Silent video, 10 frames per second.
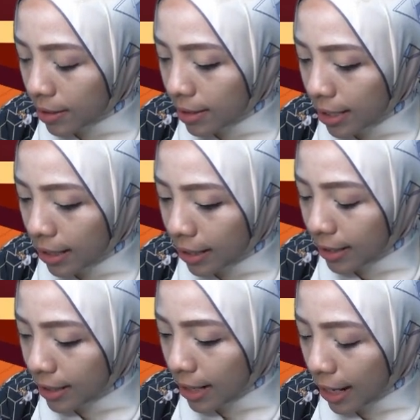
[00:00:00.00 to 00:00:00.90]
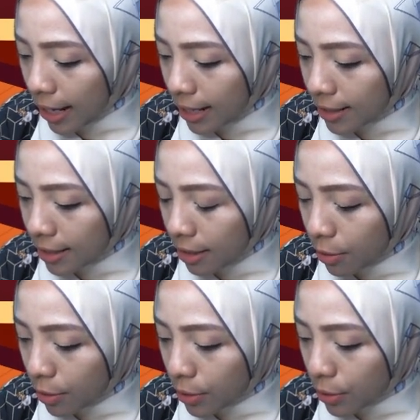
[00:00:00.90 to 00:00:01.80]
sine x
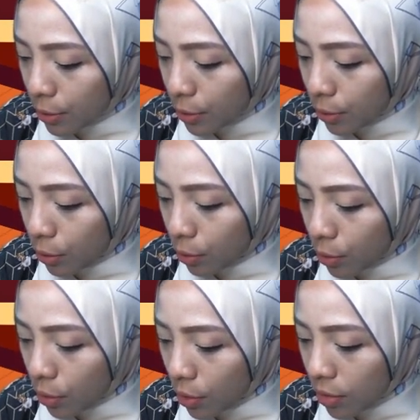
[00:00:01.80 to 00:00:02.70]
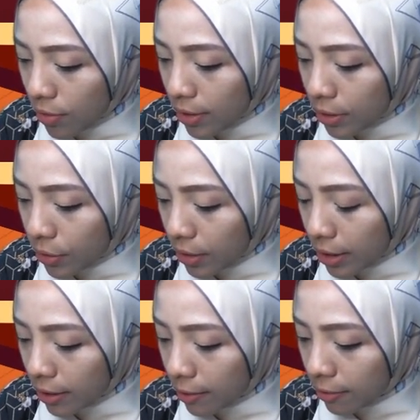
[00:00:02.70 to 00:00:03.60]
equals to 2 over 3?